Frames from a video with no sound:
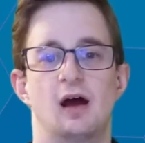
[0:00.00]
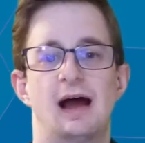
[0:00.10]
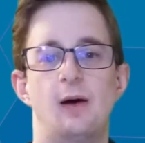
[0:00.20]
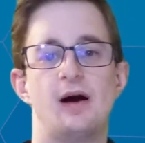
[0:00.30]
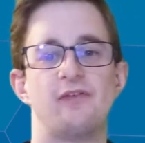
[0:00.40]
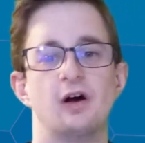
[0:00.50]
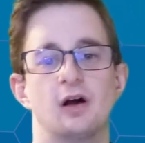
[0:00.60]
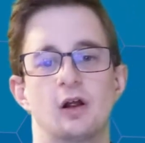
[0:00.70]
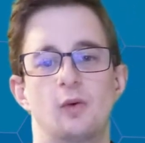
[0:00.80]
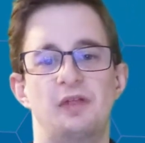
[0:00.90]
However,
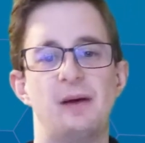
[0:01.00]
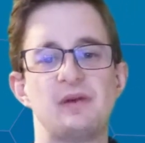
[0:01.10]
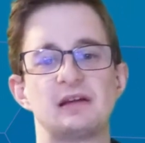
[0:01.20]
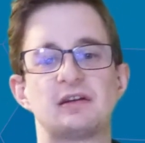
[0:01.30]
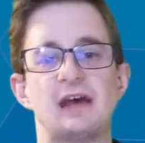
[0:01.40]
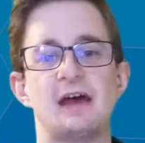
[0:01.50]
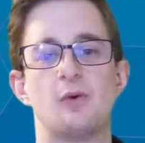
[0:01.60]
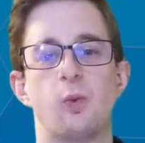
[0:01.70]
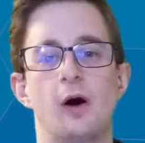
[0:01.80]
with that being said,